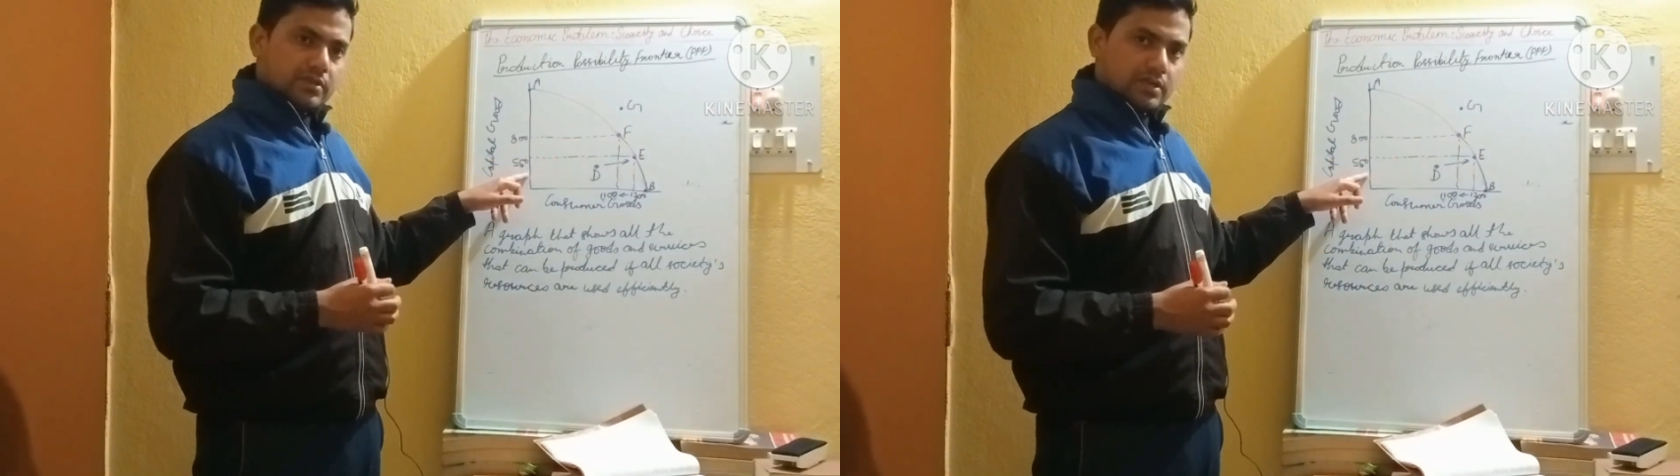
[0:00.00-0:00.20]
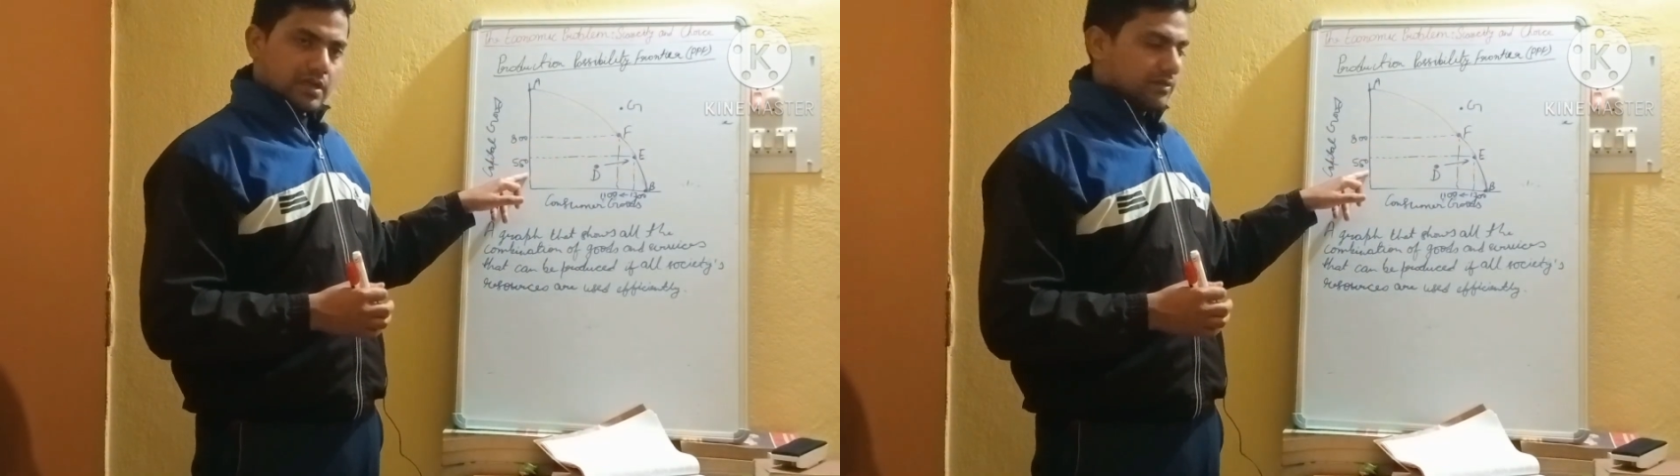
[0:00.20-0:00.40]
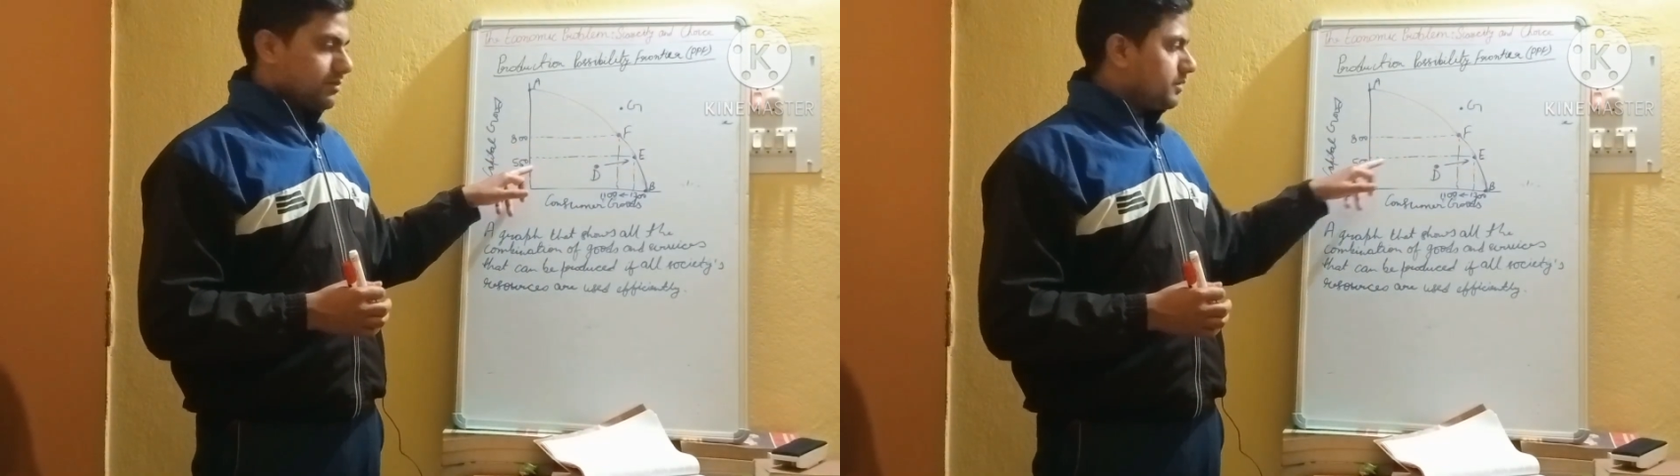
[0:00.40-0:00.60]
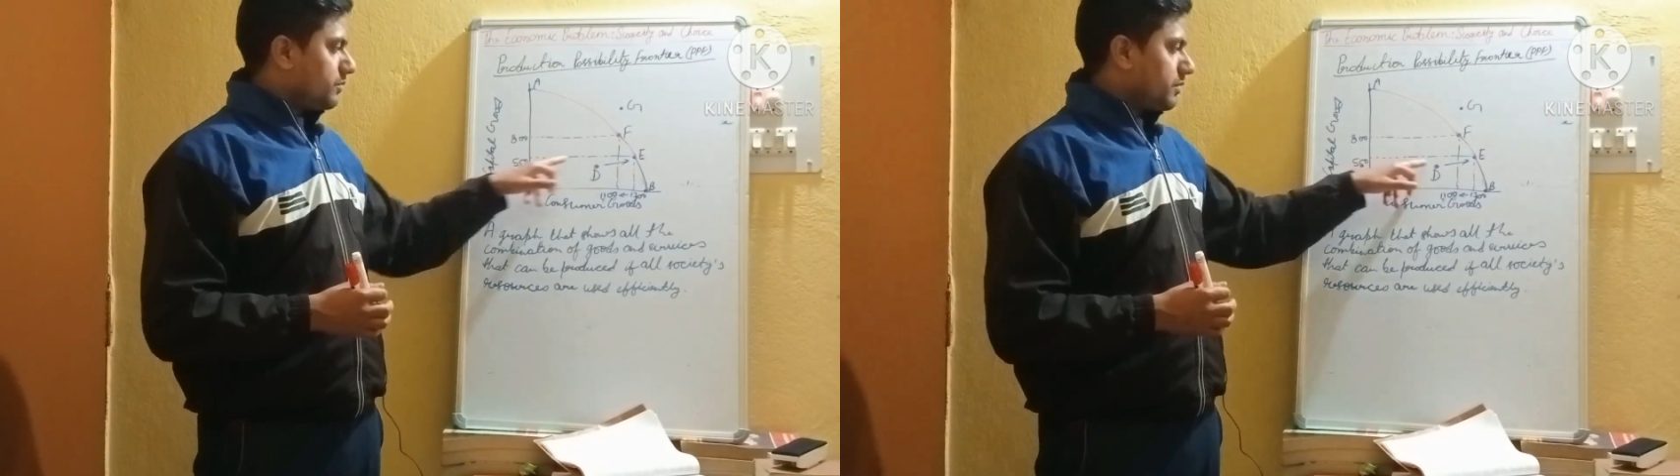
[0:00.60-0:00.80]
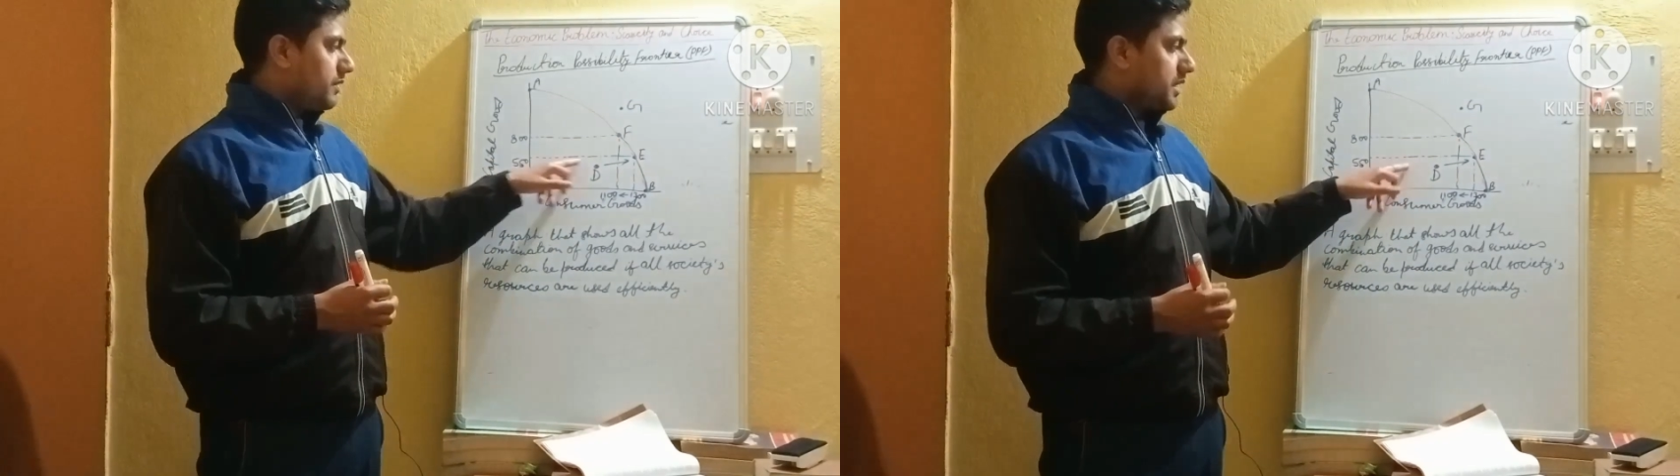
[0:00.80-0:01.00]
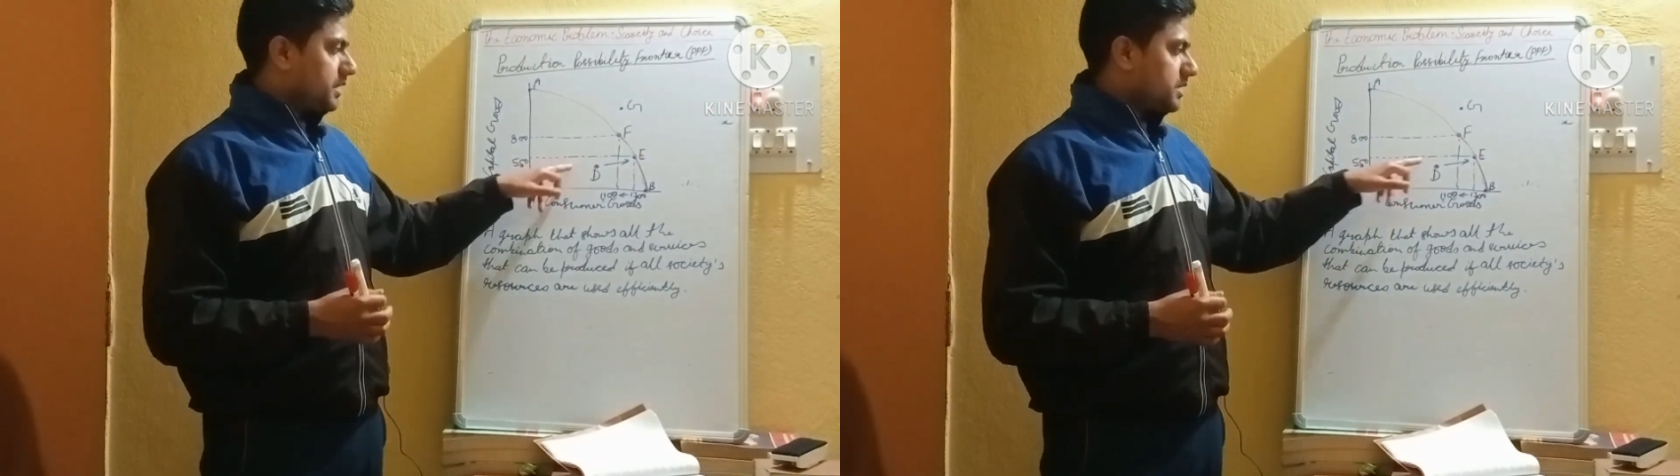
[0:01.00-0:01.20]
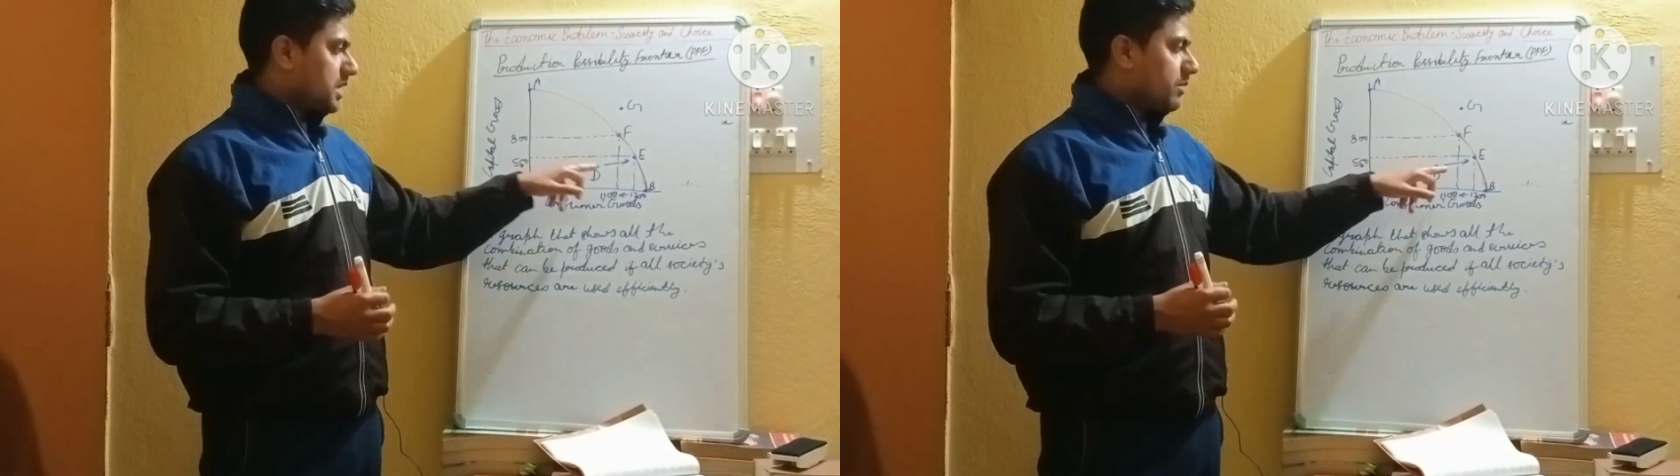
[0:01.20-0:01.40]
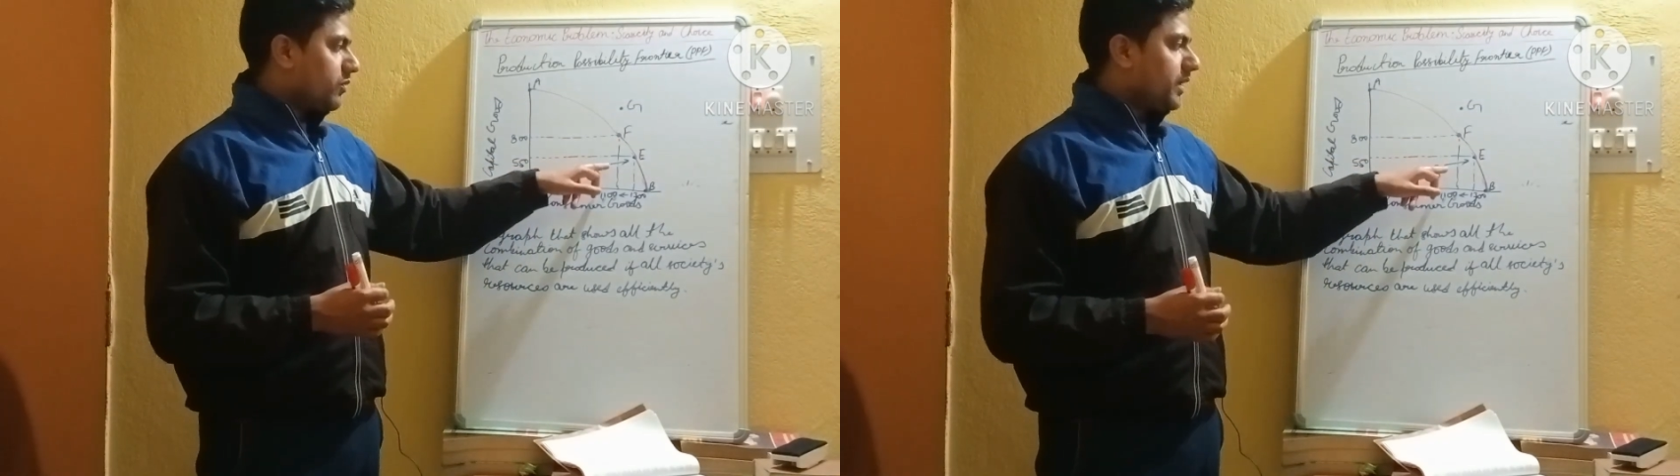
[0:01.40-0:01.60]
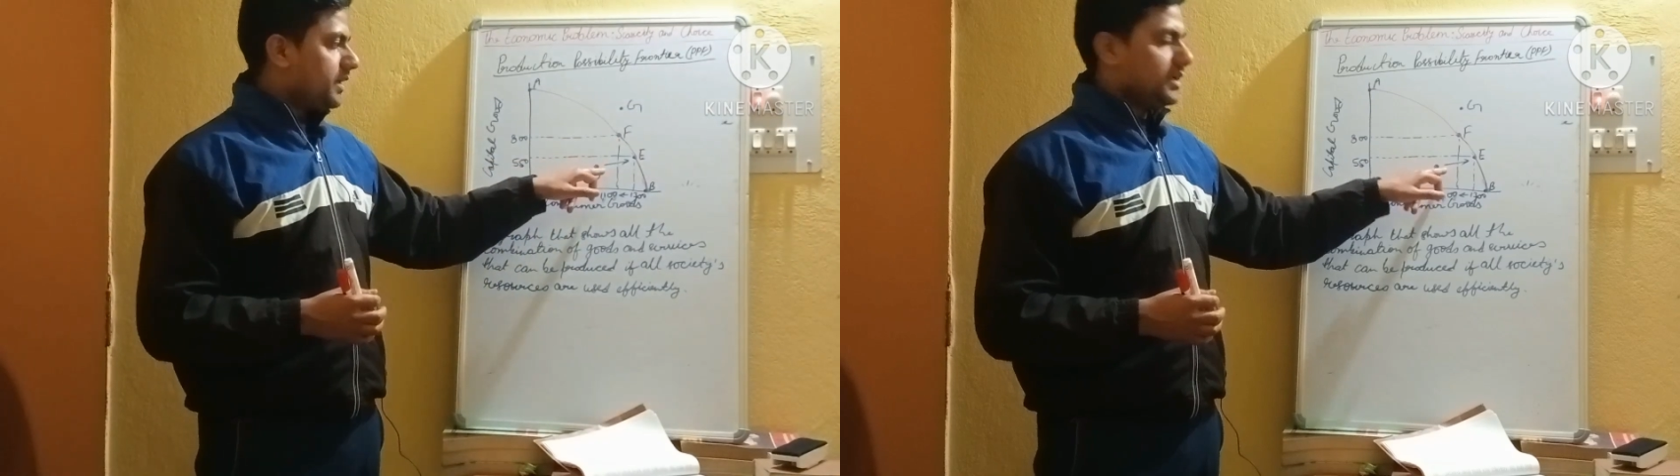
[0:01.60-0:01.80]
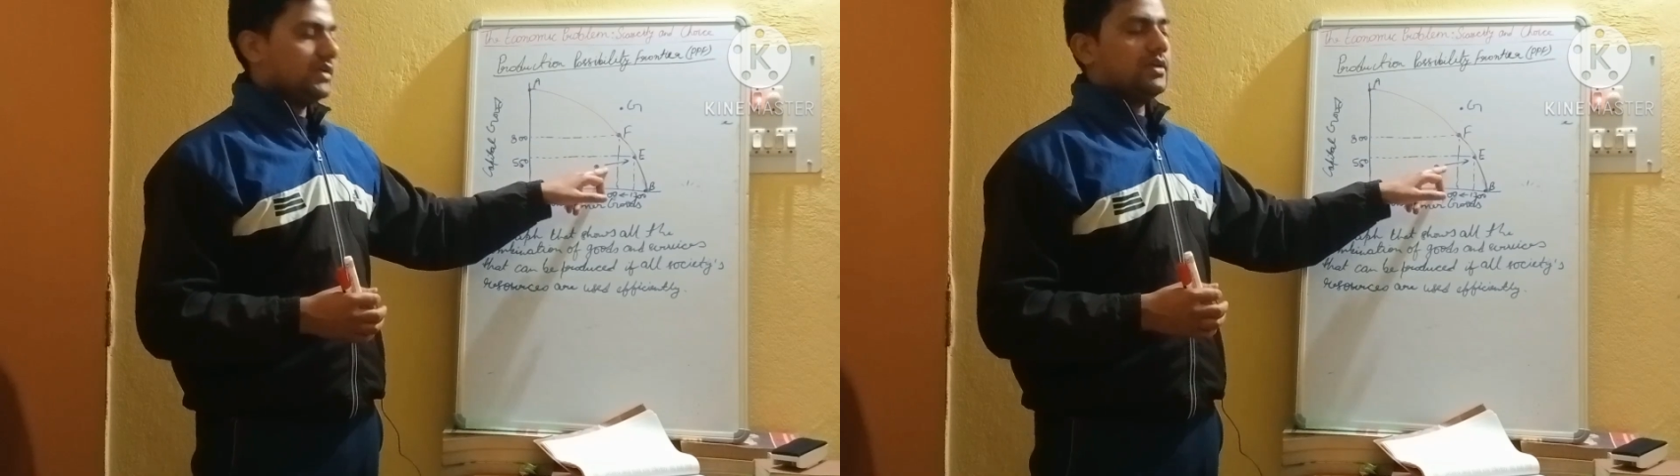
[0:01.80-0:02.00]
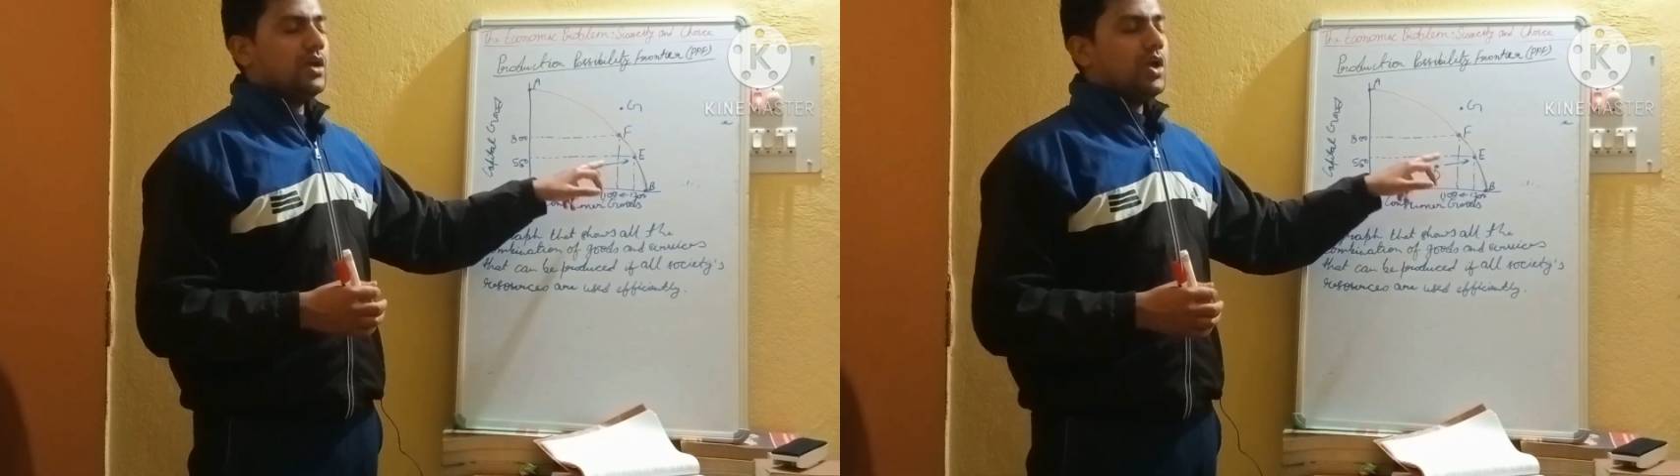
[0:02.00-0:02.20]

graph we will get just like point D.